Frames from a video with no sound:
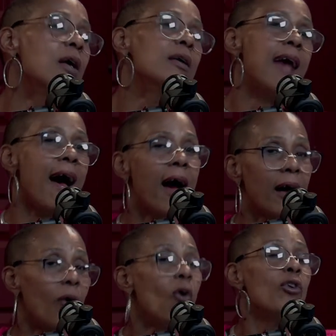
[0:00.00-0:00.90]
Yeah.
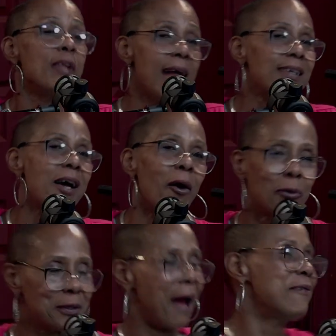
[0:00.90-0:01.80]
Yo,
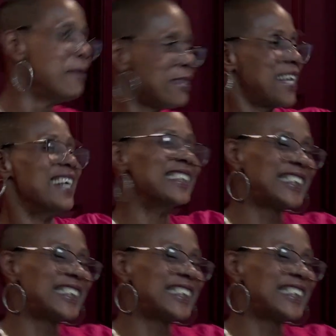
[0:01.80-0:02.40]
did you see